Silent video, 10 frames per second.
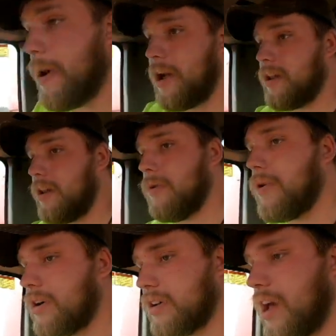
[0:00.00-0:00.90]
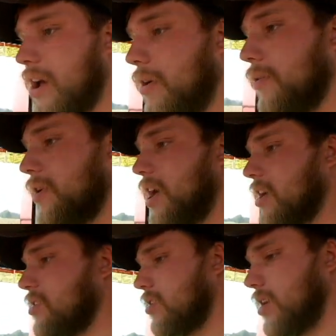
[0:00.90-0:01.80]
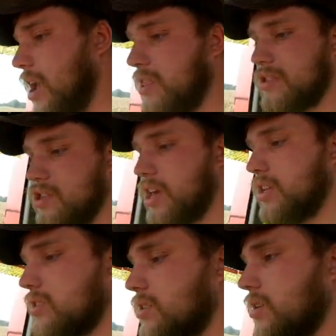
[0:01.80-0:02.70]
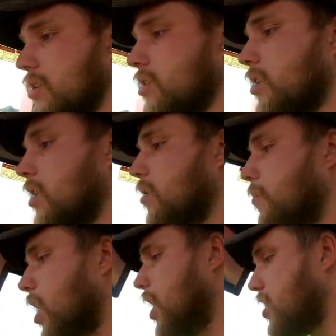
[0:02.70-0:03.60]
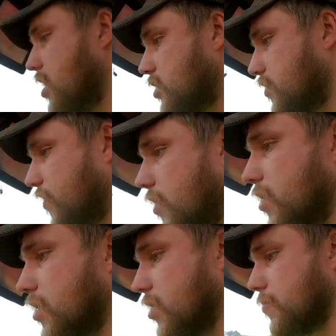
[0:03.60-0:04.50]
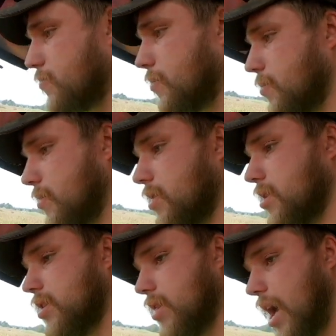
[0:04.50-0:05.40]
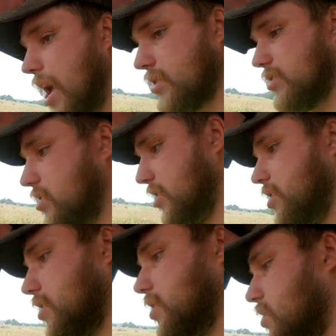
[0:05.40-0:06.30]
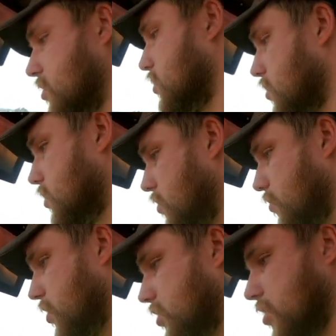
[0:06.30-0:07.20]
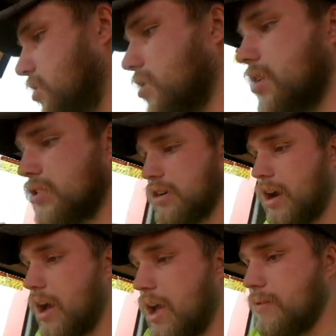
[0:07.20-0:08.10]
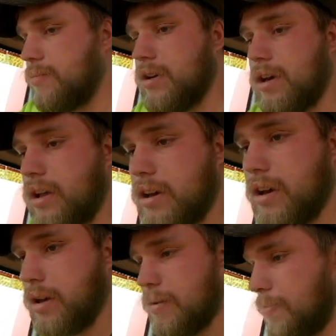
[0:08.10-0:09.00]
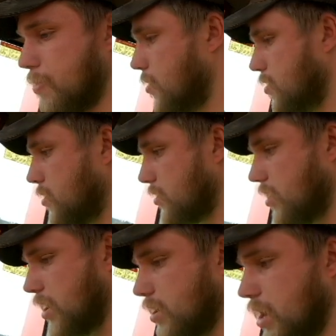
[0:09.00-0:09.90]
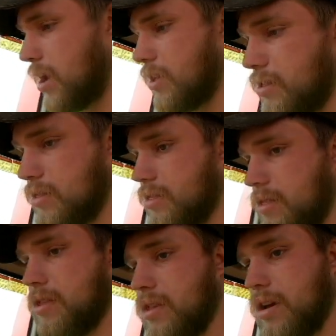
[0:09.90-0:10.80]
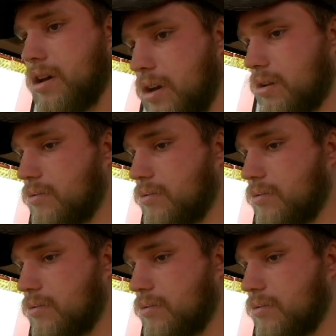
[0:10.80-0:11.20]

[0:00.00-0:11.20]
about it. It worked out. We actually had the chance to buy this farm the last year, and we certainly tried, but um, uh, kind of got the